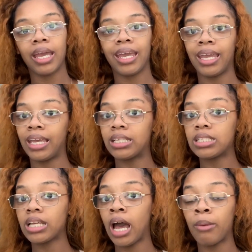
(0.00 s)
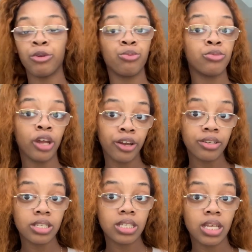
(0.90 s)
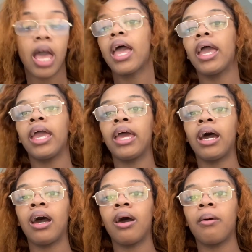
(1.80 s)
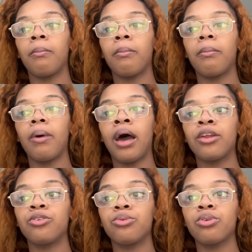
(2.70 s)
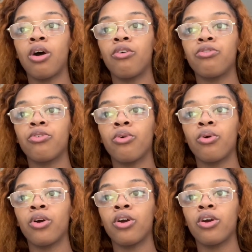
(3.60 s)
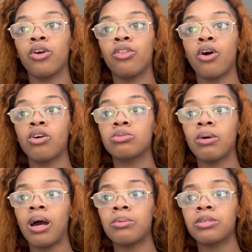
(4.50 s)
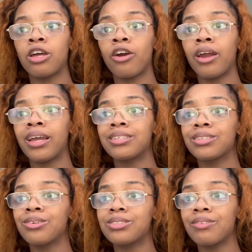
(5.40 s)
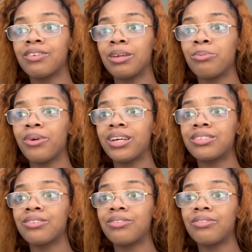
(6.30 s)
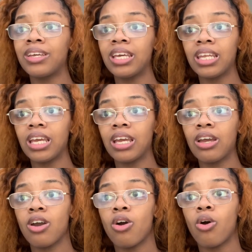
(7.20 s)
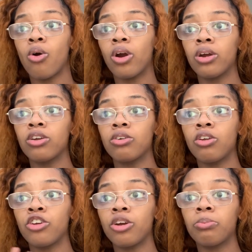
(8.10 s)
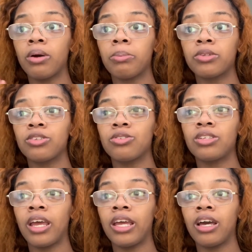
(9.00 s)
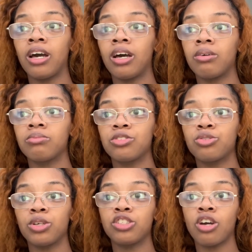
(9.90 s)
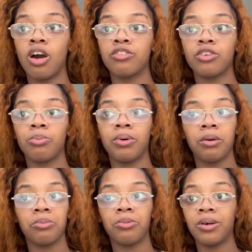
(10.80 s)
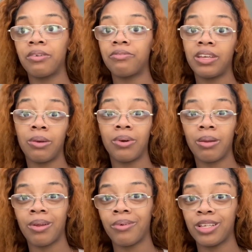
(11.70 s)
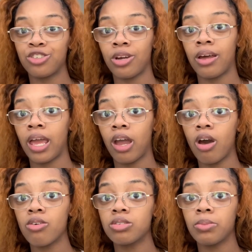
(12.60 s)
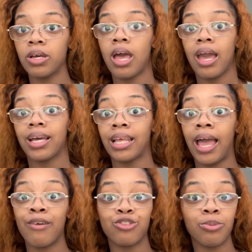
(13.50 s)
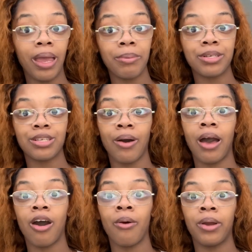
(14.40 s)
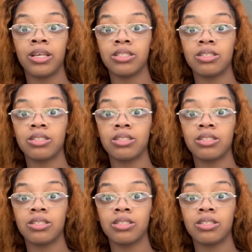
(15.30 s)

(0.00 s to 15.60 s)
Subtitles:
each time you nurse. And I do know for those moms that are exclusively breastfeeding, or you know, you're pumping, they switch off. So pump 1, feed 1. I'm not really sure how that goes, but because I have 2 babies, so I always